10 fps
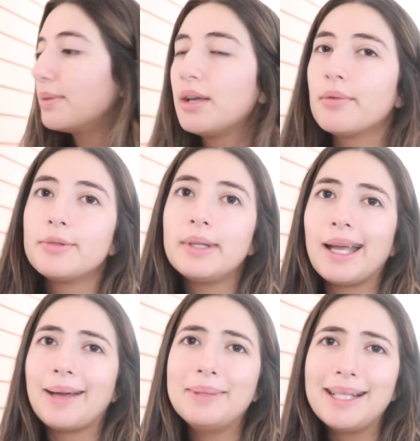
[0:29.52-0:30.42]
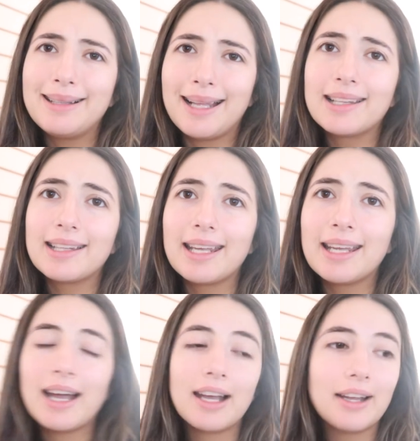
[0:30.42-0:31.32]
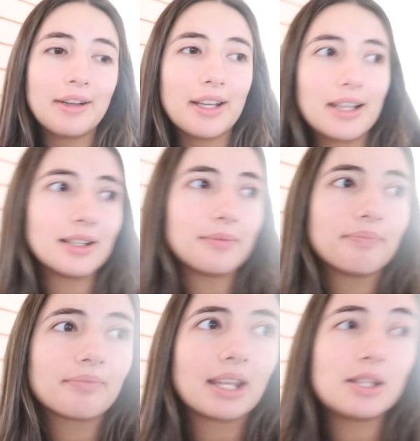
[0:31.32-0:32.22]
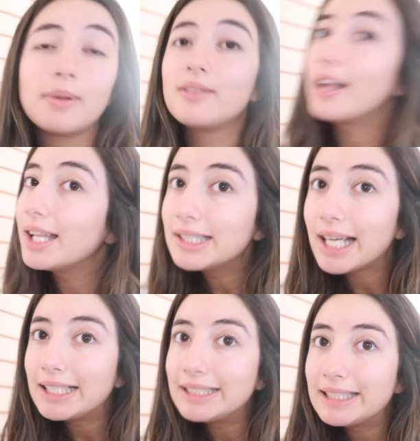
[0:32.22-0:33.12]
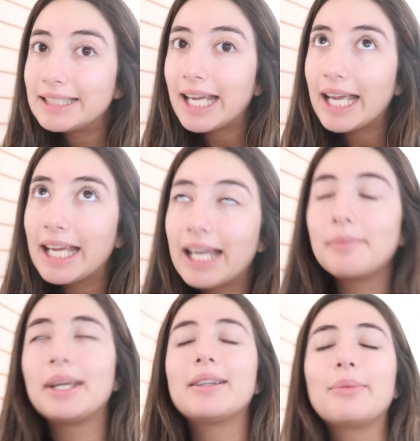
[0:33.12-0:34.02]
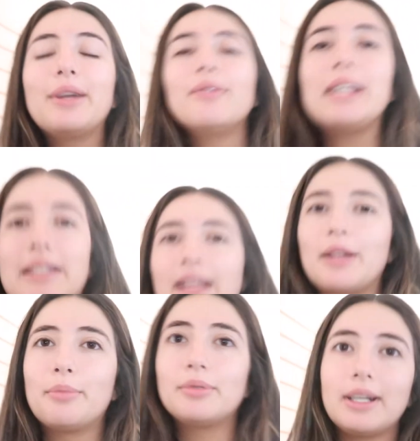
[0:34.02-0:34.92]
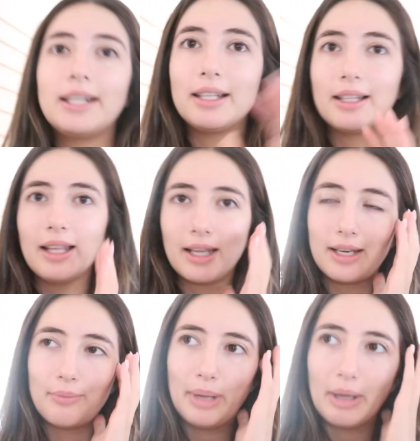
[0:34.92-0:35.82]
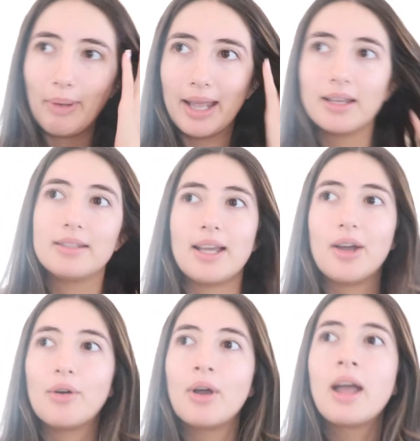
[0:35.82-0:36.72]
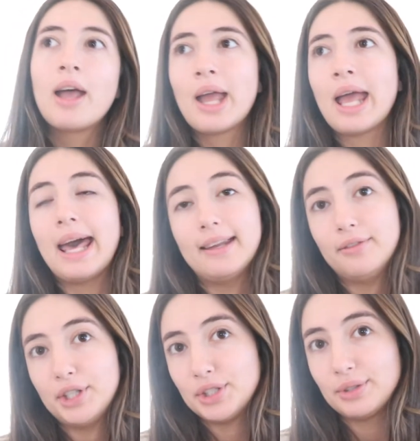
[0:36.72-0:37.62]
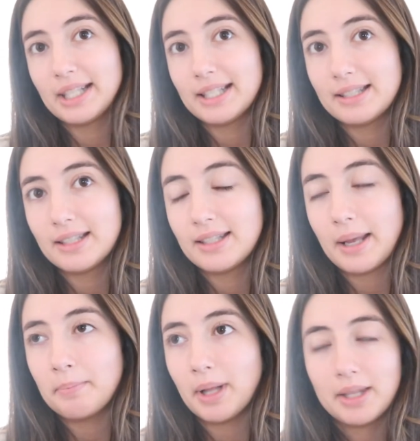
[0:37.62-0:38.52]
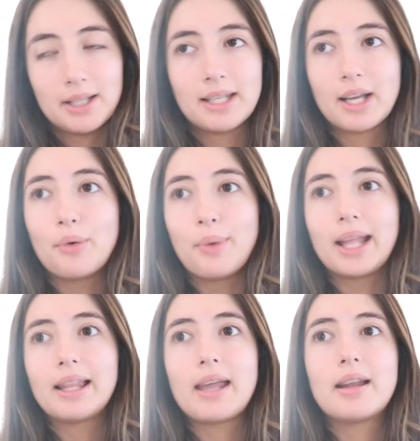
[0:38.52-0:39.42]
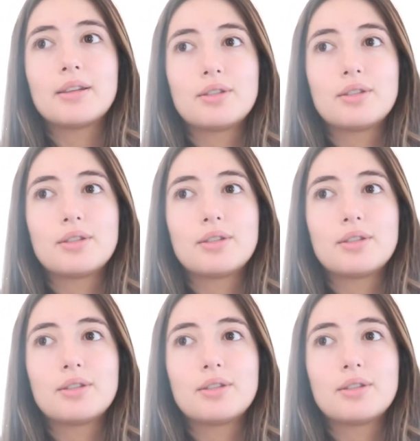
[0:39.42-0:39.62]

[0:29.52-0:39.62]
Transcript: But yeah, what's been happening lately? It's been Valentine's Day. I mean, we don't really celebrate it like in a big way because our anniversary is the same month. It's like a week later.